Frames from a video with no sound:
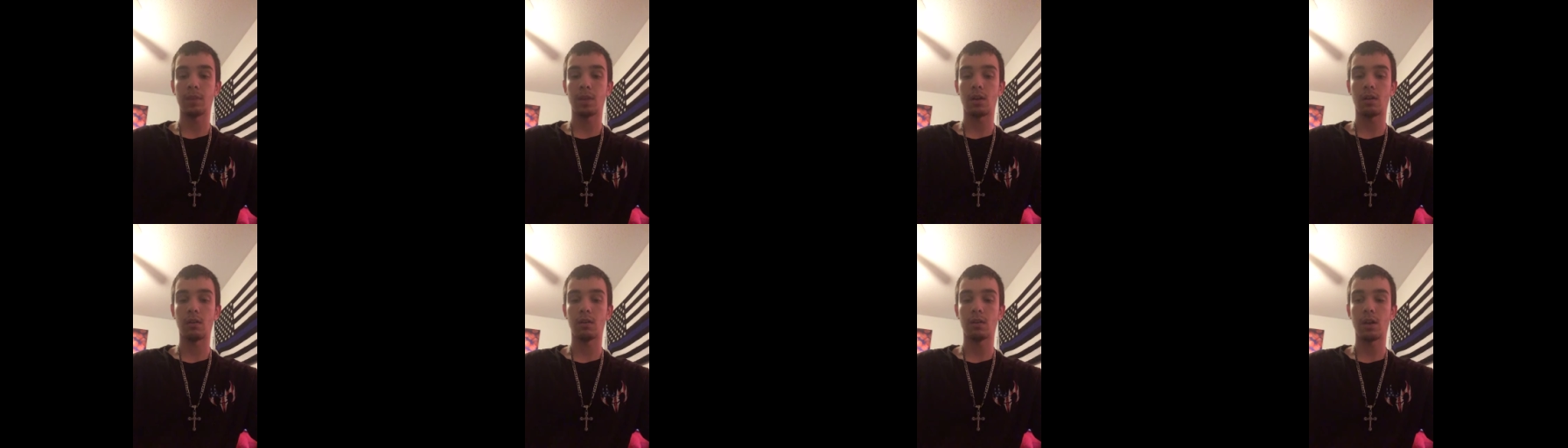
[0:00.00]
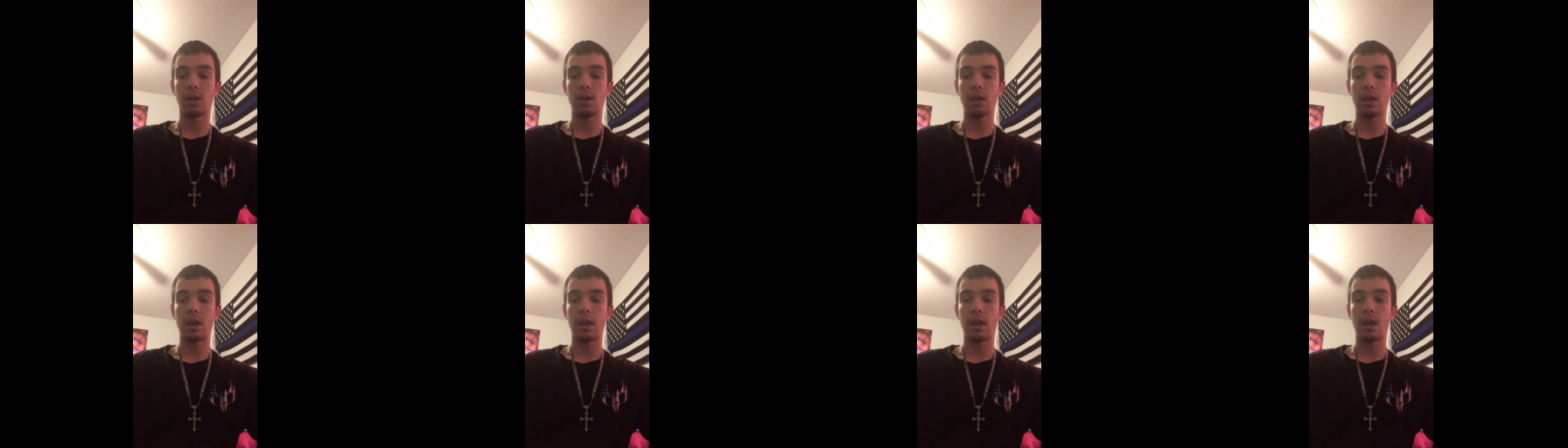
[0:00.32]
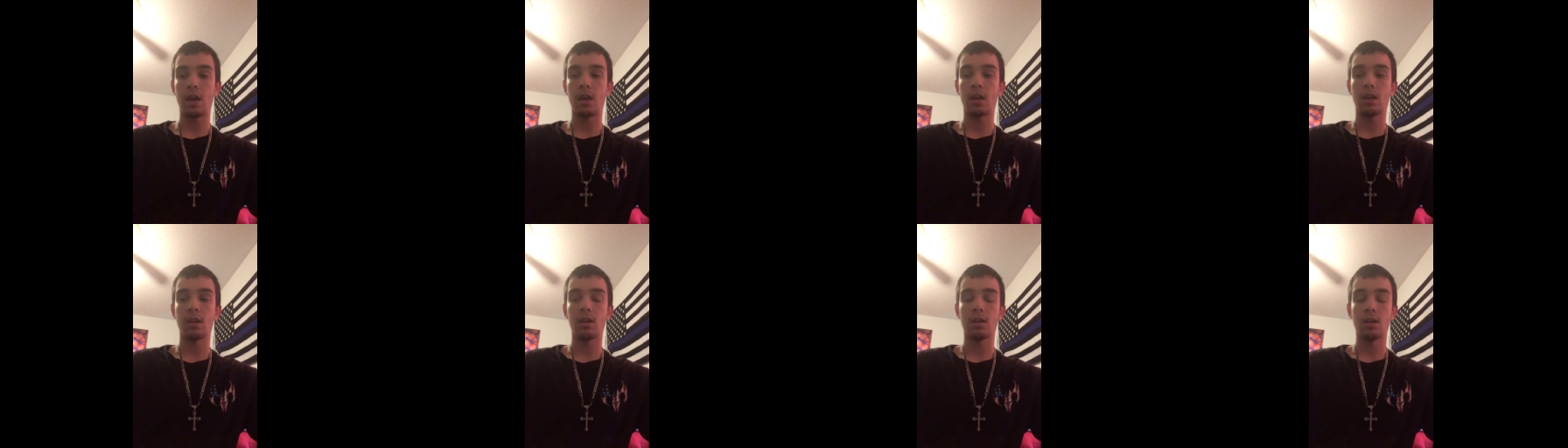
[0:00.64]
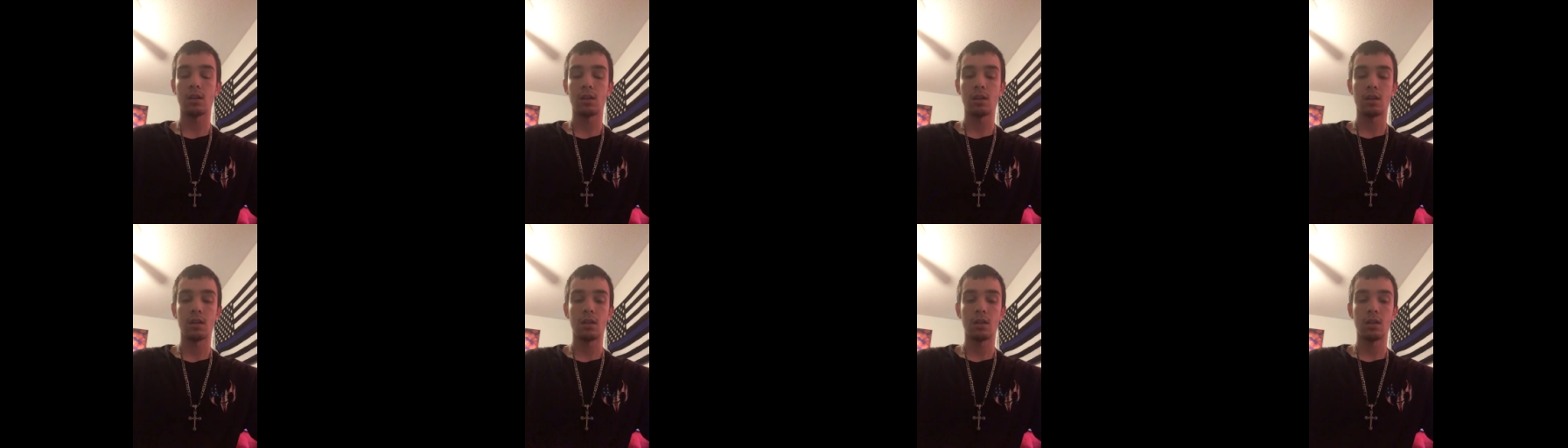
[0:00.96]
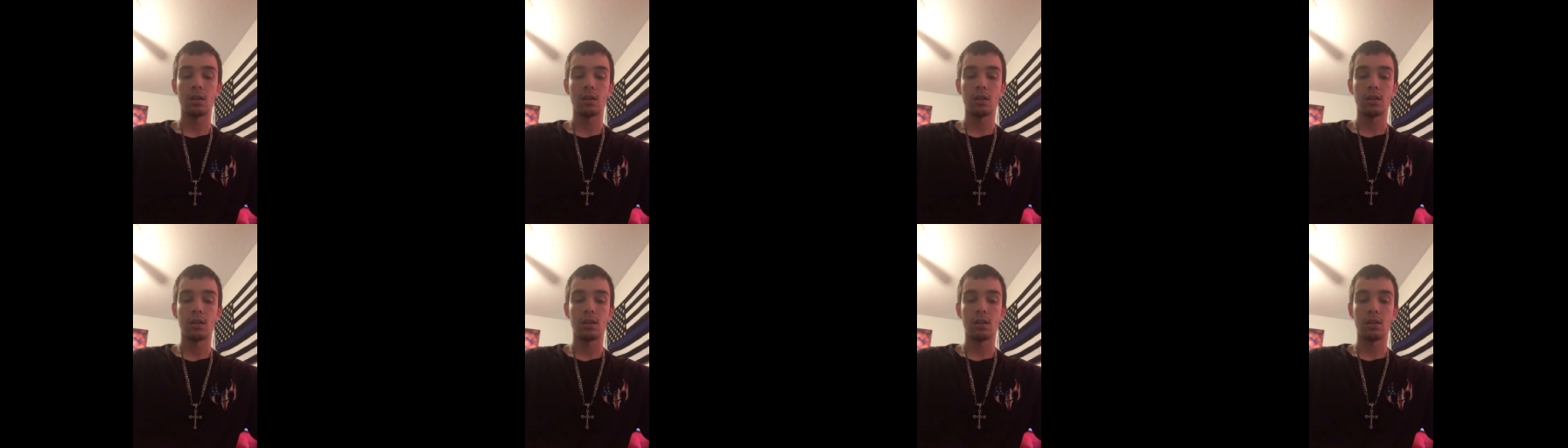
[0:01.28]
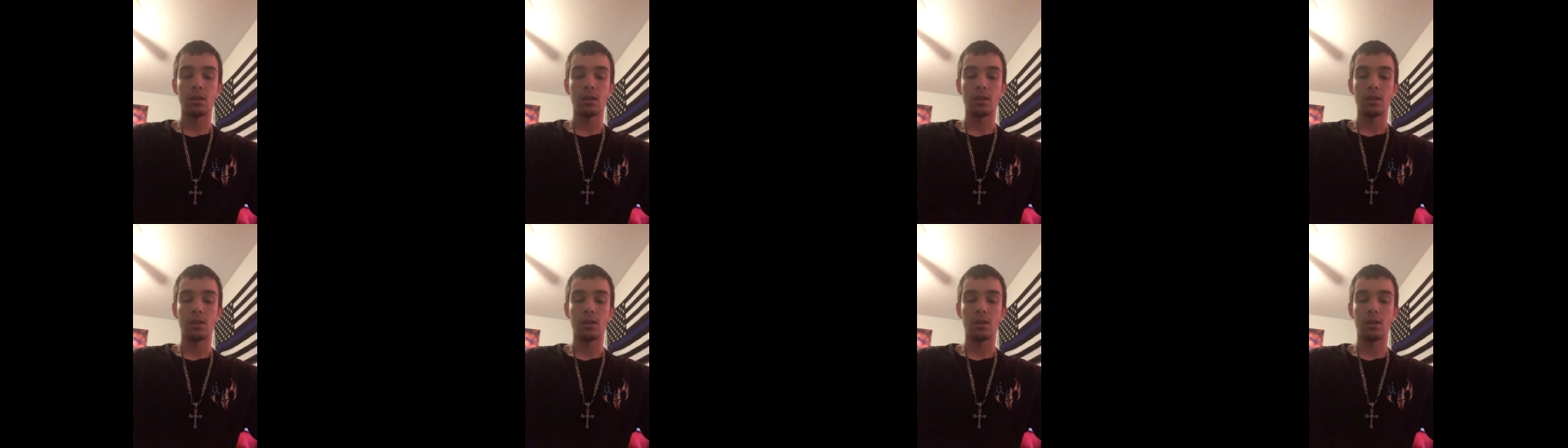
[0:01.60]
Okay, and,
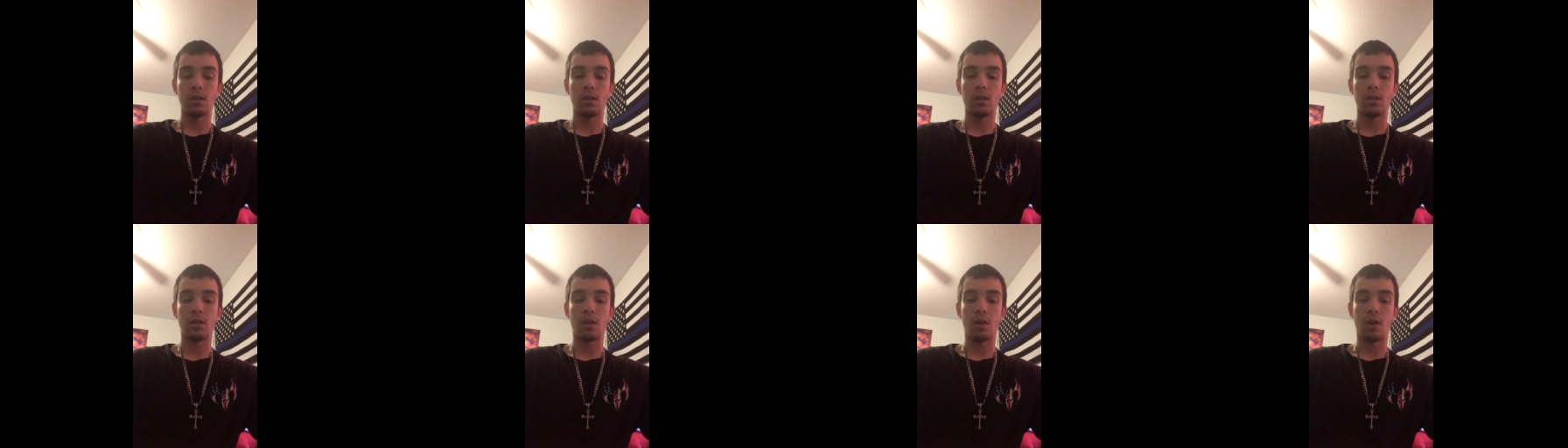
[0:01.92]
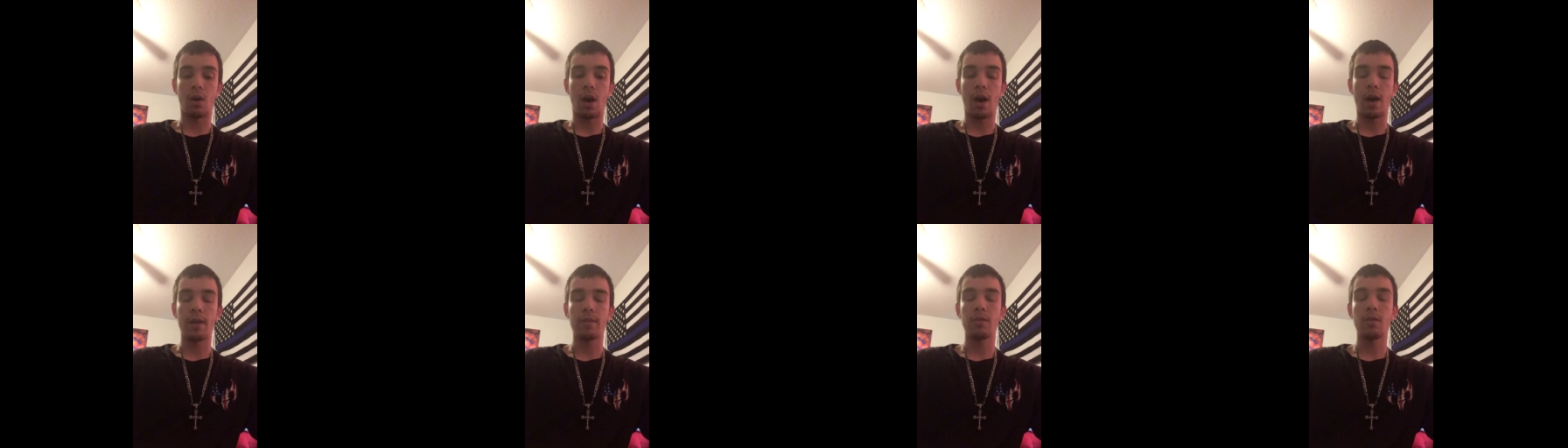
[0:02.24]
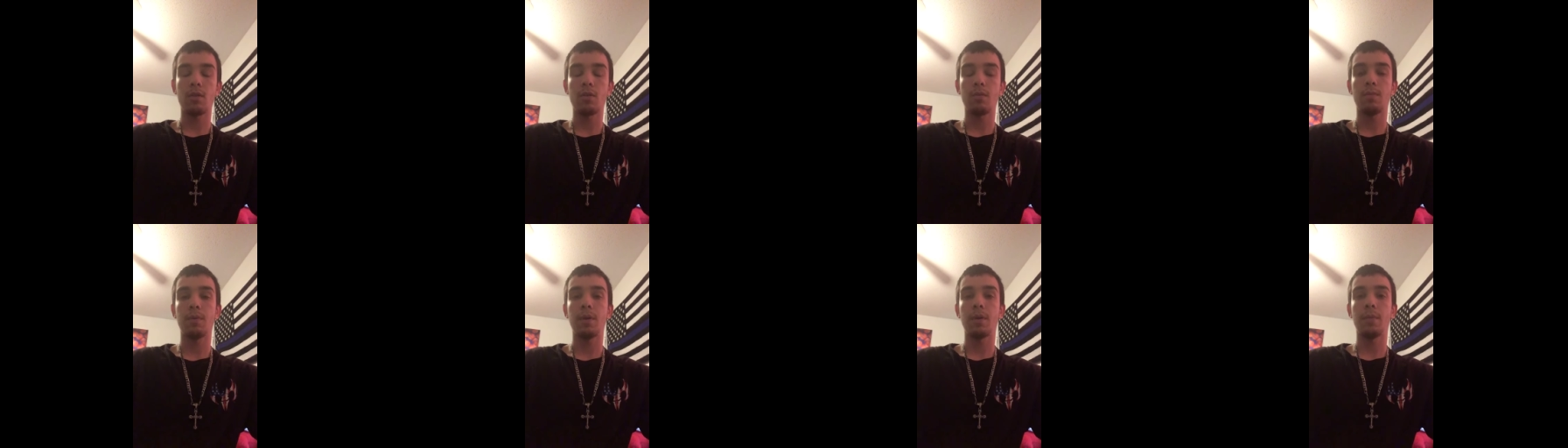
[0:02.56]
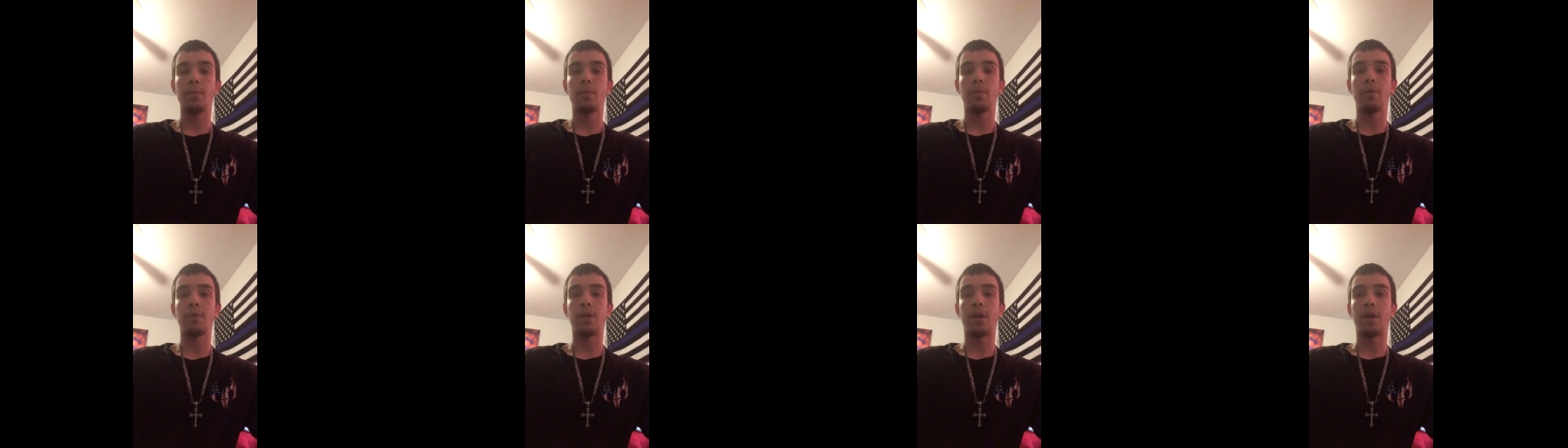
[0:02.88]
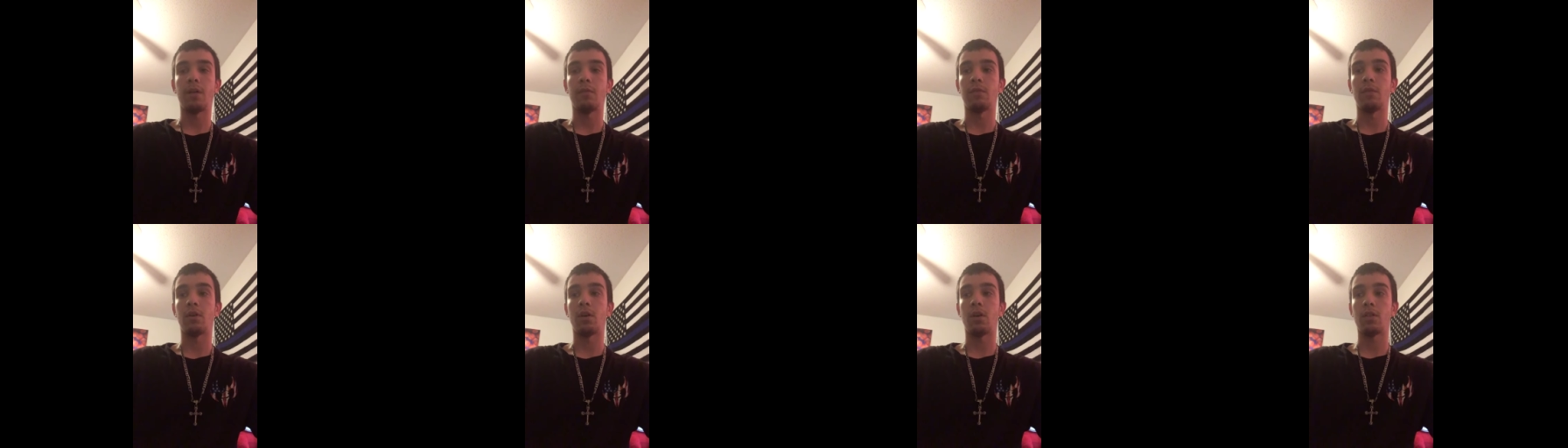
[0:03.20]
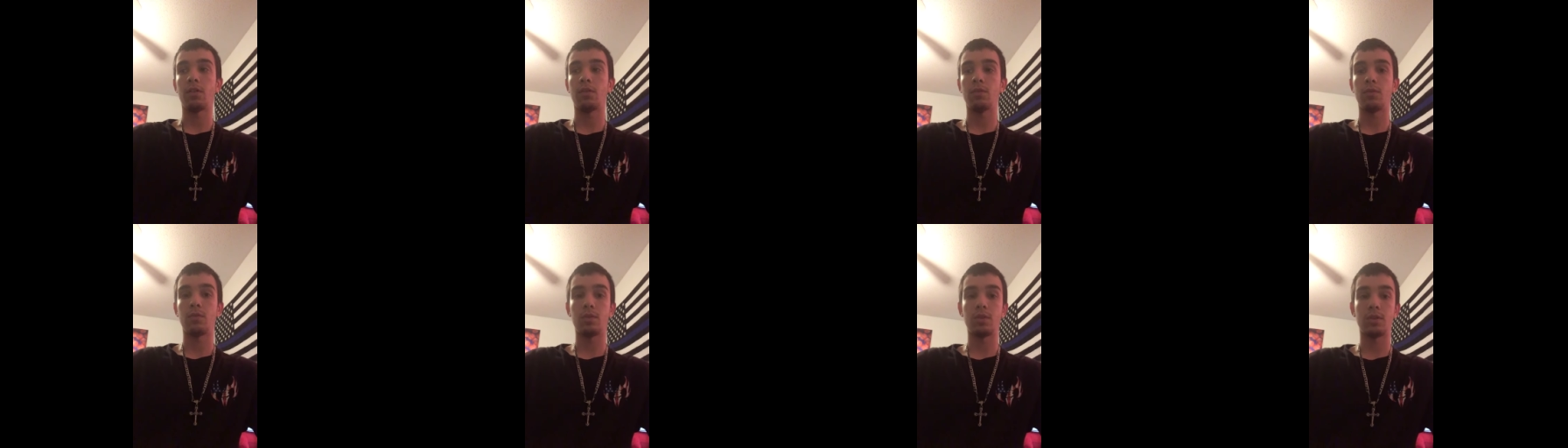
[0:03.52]
you know, I know people that have
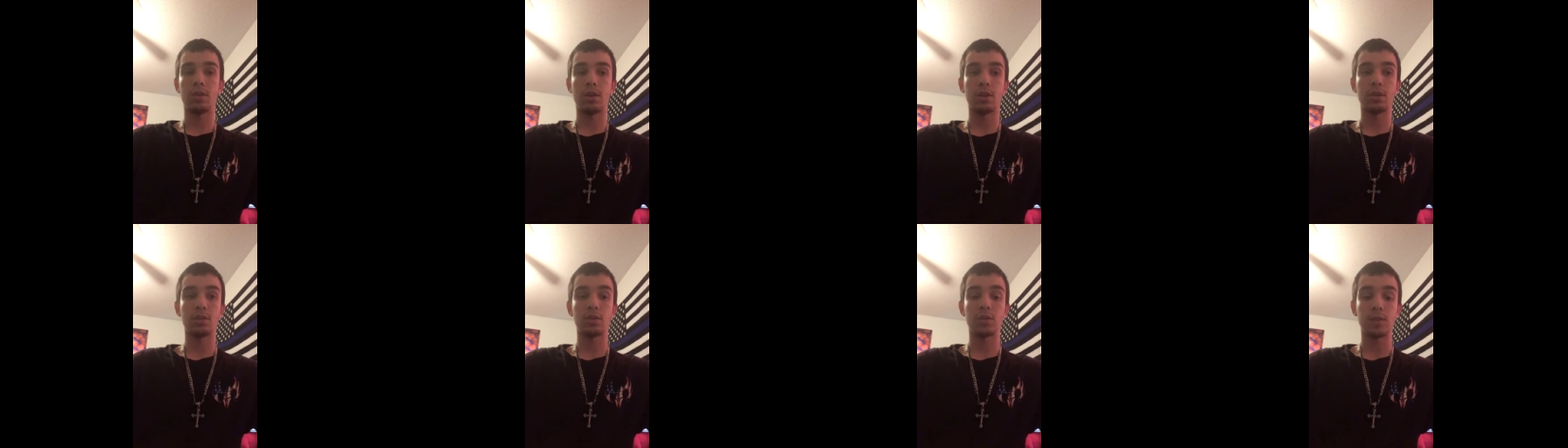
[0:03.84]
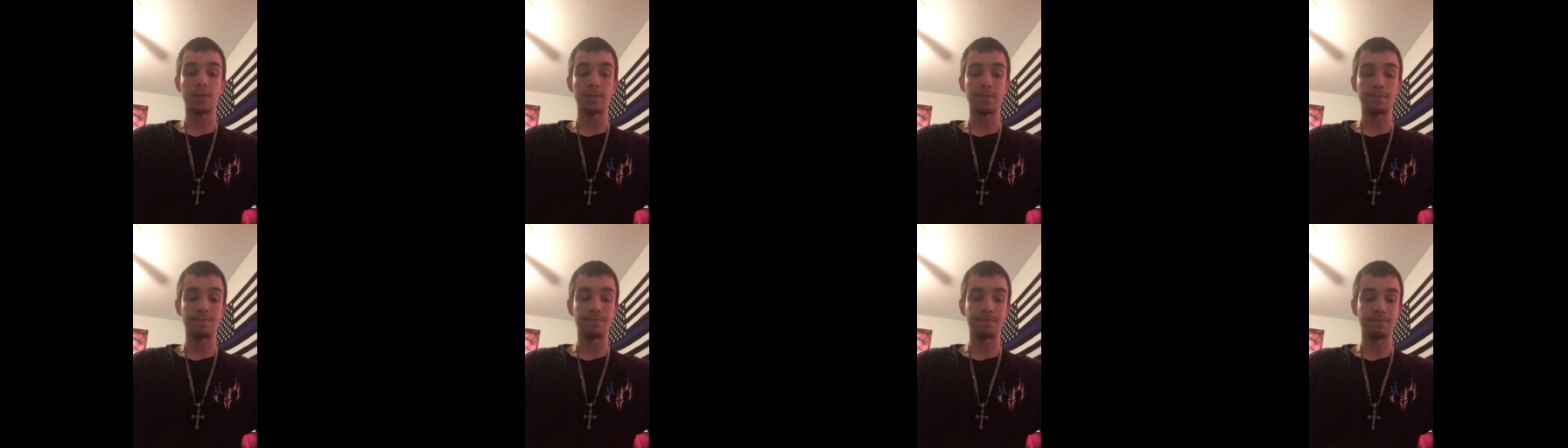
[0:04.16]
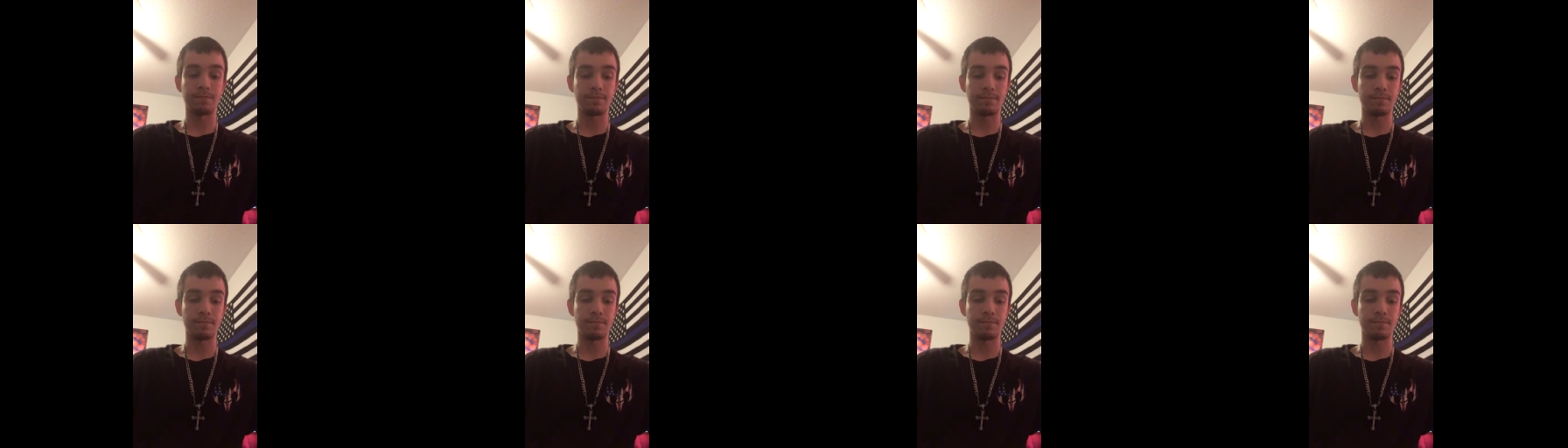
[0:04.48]
gone through addiction,